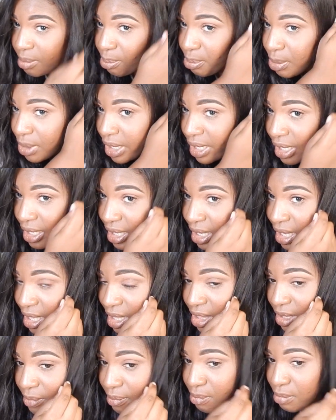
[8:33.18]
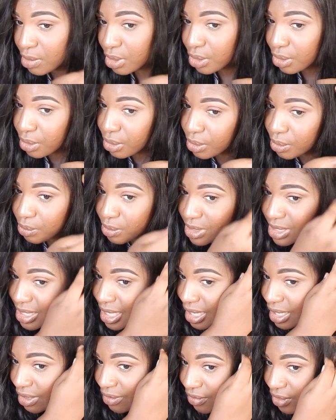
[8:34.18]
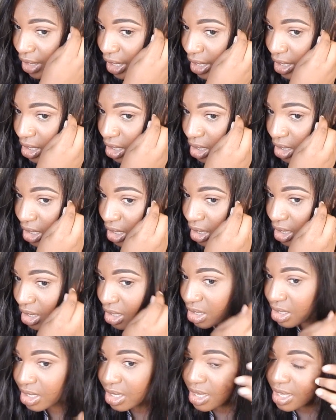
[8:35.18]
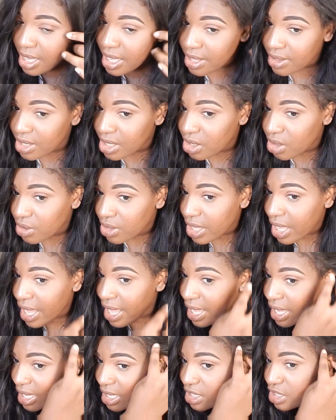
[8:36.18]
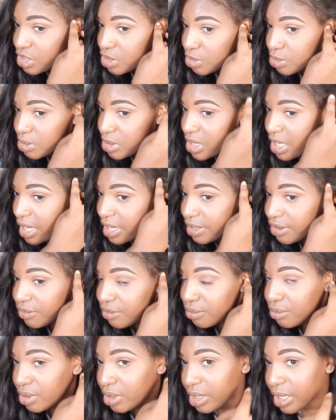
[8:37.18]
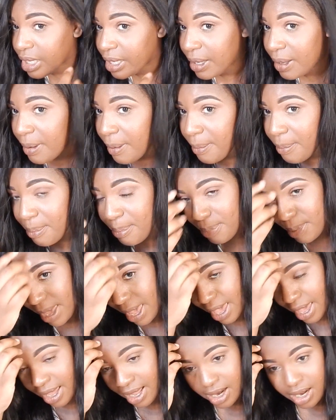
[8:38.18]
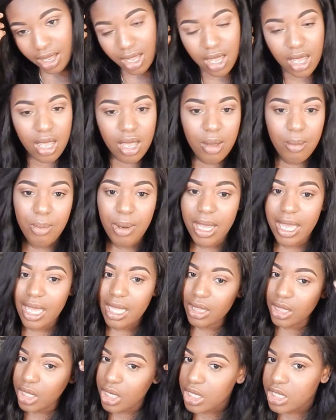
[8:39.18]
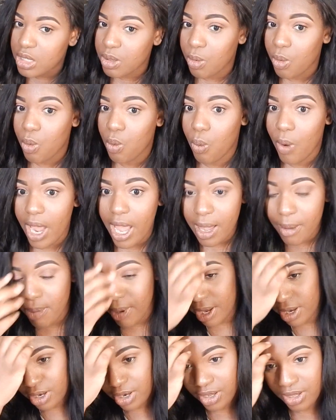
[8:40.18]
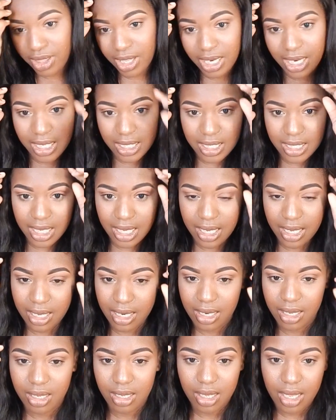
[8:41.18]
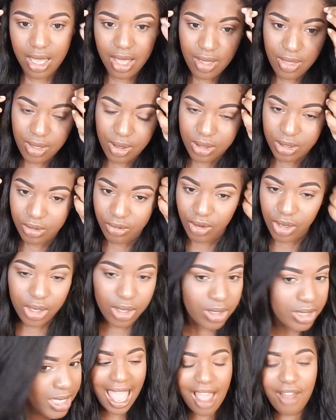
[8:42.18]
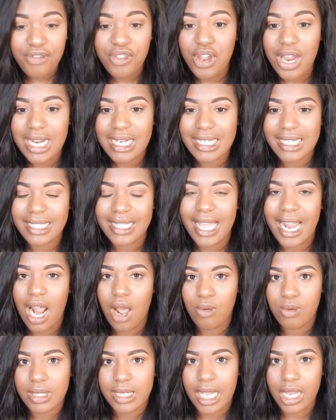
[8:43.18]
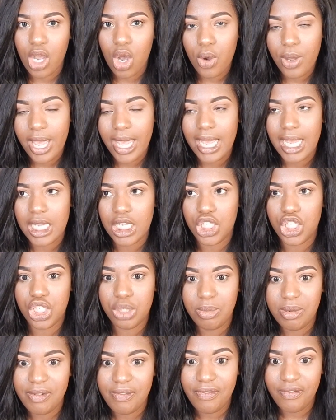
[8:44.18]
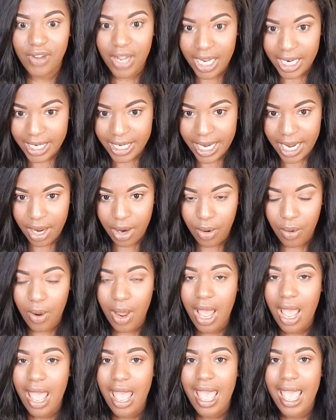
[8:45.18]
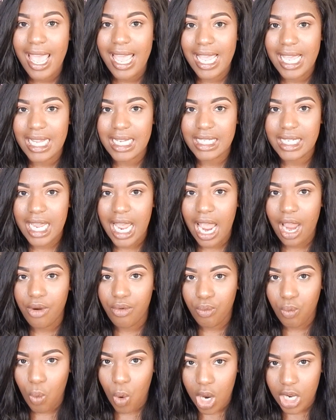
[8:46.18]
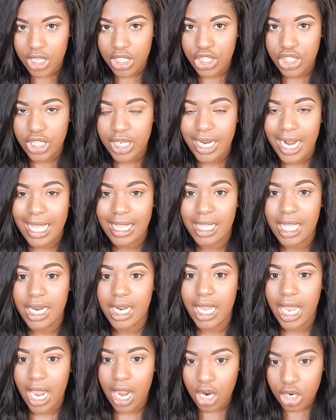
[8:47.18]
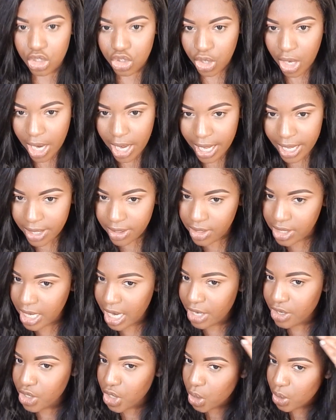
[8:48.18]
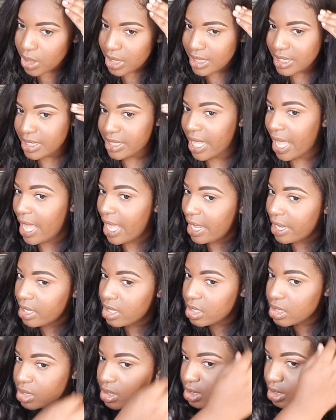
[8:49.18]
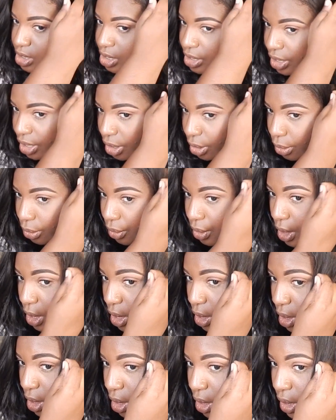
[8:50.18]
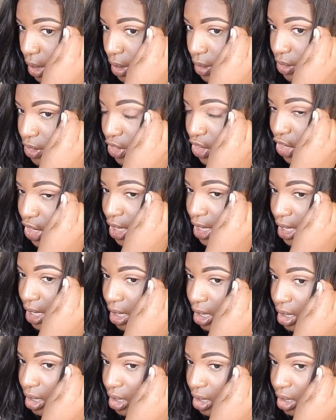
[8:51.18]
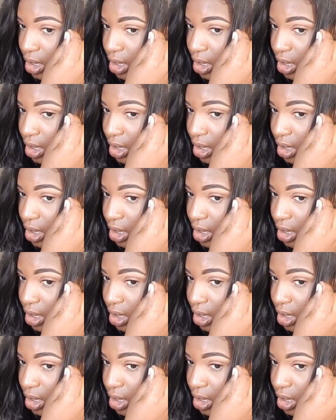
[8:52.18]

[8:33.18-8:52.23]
but in the middle was kind of like and then on the edge it was kind of really bad. But it looks way better than it did in those photos. After I did that, I was like, okay, it should be fine now. And I washed it, I let it air dry. Then I noticed that, you know, the